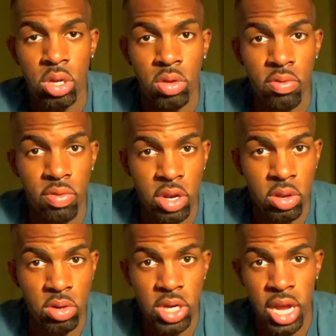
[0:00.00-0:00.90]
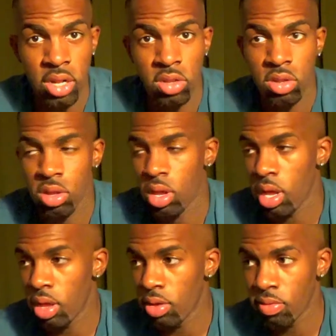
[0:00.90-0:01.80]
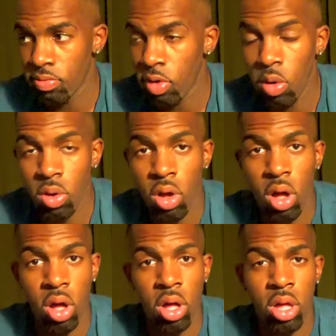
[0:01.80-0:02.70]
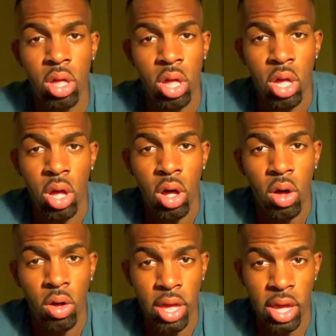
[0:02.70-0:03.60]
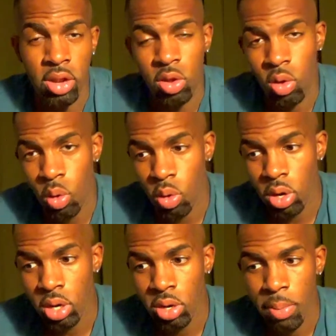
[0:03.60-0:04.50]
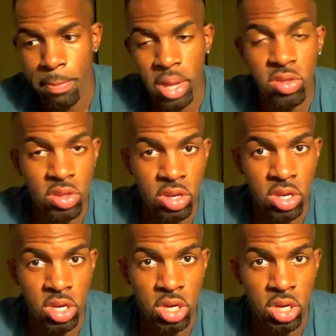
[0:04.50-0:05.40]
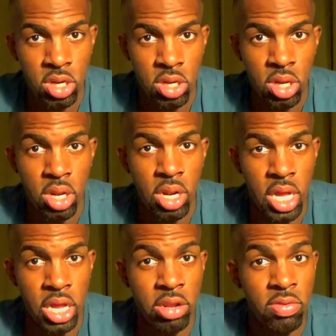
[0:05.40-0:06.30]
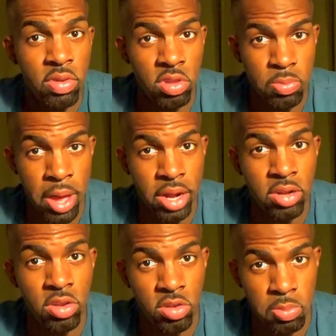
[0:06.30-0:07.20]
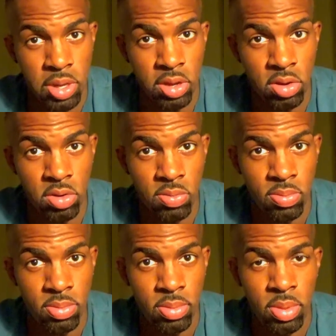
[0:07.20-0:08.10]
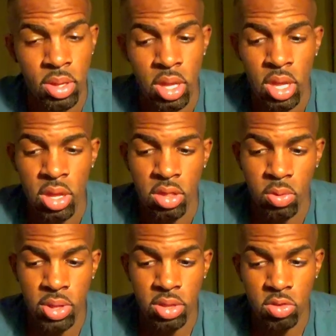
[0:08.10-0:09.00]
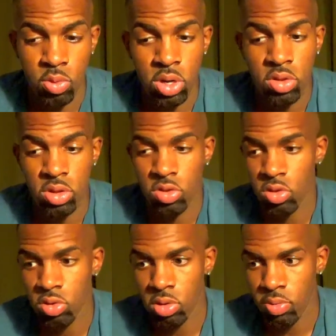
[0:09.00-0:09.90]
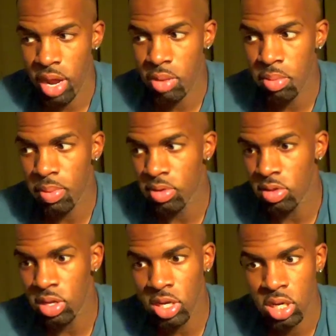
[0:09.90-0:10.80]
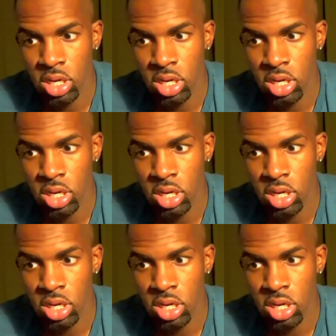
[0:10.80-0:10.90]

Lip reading: video chat, phone call, and or message native Spanish speakers. The way that this works is you write them a message